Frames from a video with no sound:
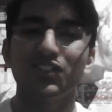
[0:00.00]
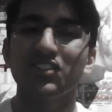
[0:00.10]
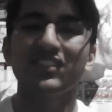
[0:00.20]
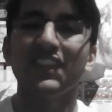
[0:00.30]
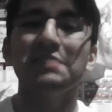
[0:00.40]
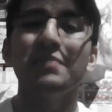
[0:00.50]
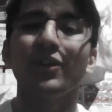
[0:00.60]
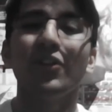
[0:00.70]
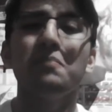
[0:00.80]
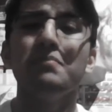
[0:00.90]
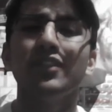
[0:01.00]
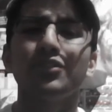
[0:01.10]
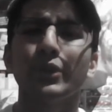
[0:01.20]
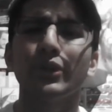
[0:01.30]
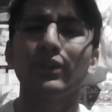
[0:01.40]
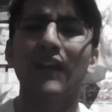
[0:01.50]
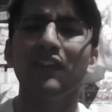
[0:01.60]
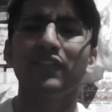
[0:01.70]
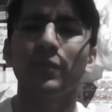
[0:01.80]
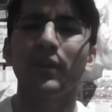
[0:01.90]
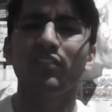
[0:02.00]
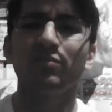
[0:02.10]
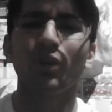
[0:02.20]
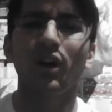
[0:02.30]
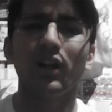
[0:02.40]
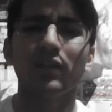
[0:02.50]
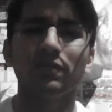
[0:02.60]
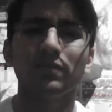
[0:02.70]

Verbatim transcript: Just think about all the misery your laughter may have brought.